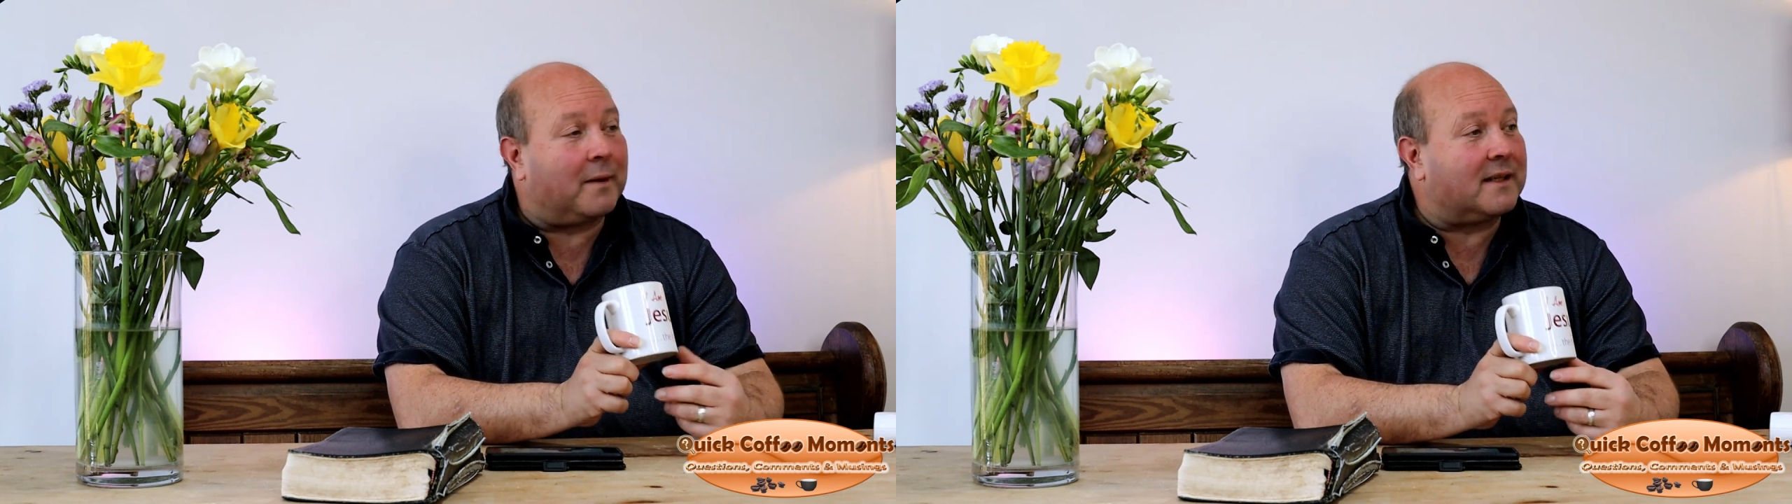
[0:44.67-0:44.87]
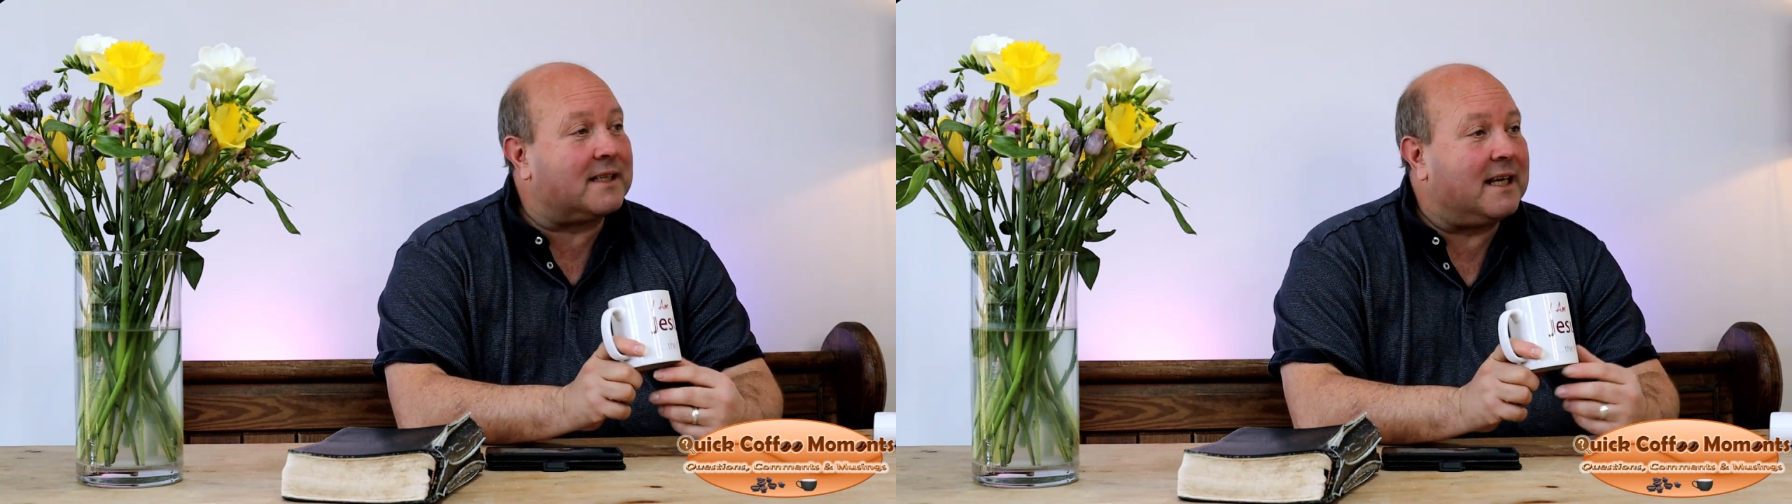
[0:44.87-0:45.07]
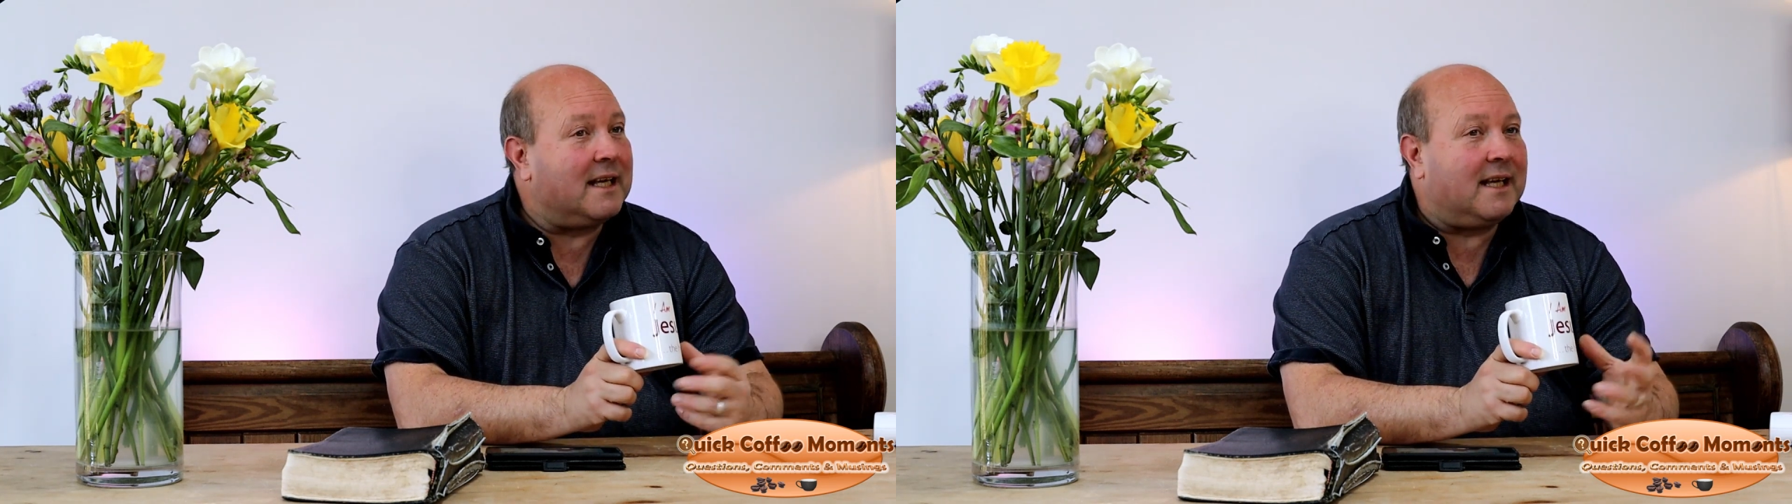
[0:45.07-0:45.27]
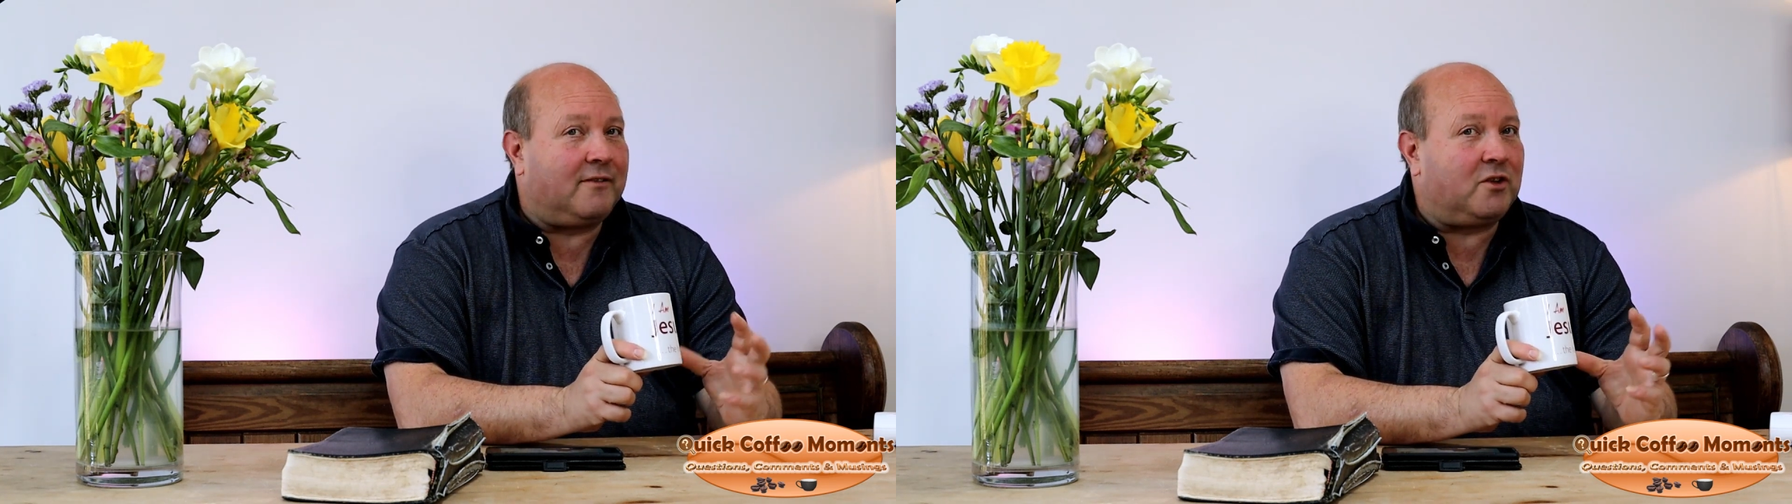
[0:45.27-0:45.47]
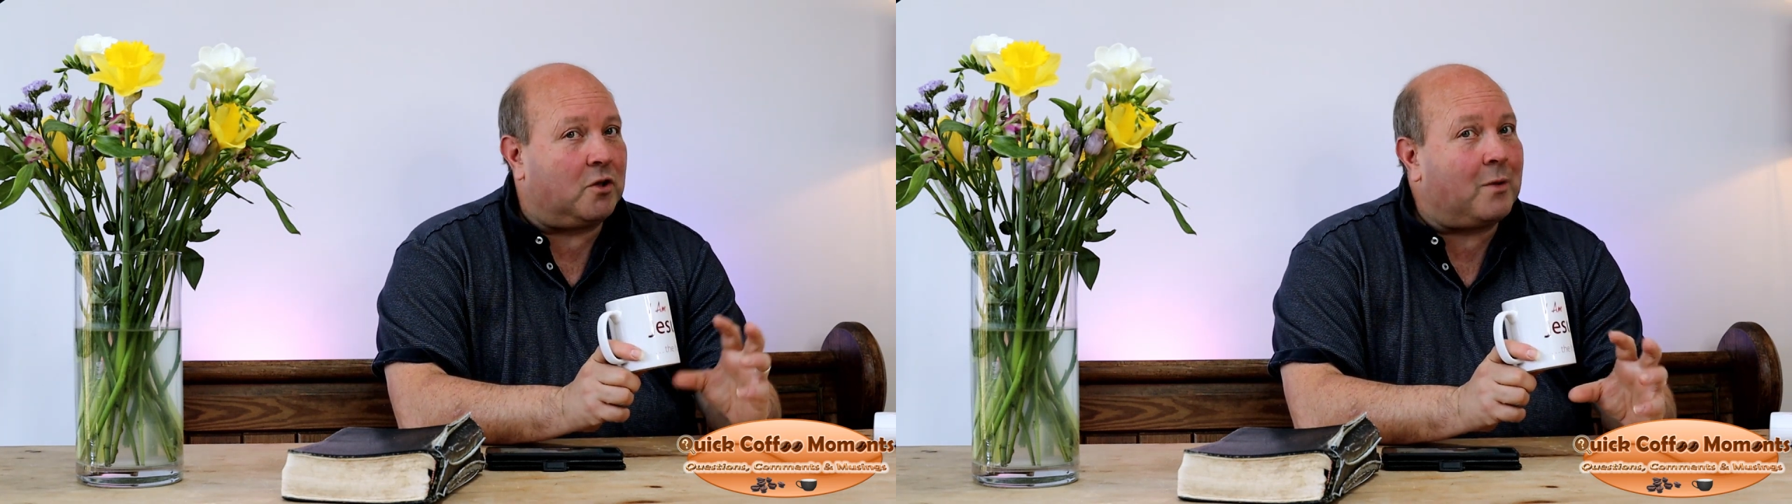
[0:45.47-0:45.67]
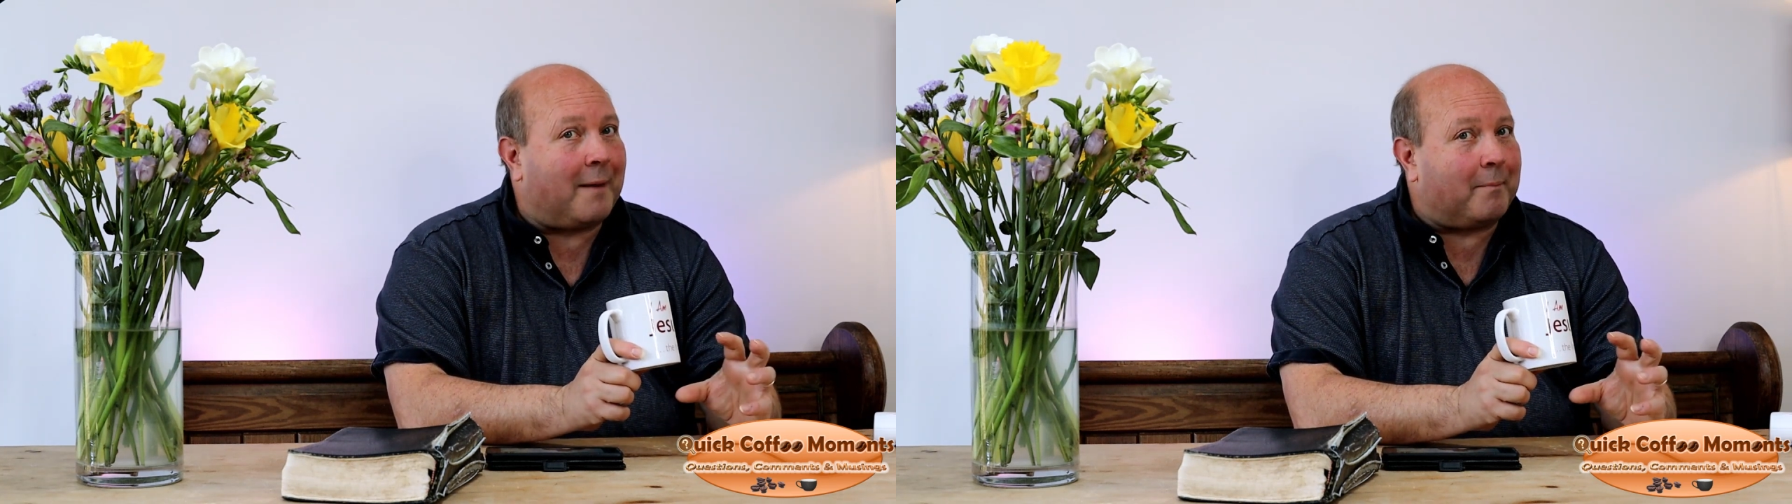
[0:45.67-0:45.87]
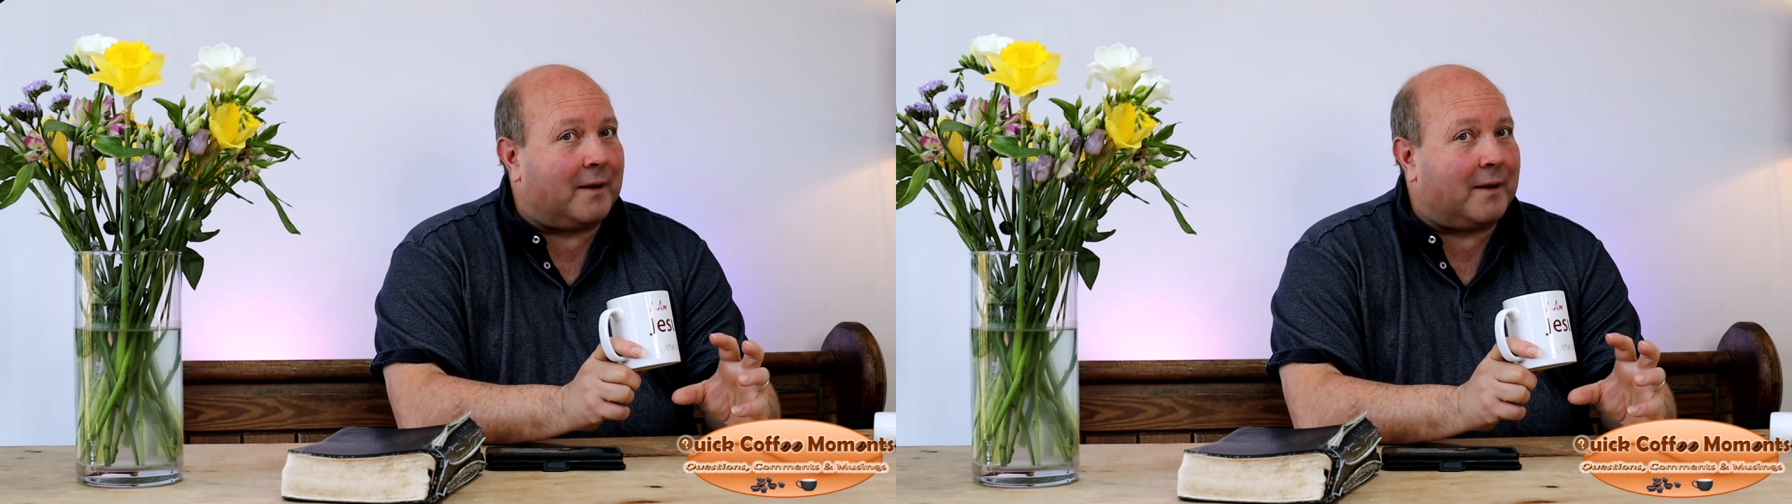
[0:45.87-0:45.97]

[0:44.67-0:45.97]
But if you do add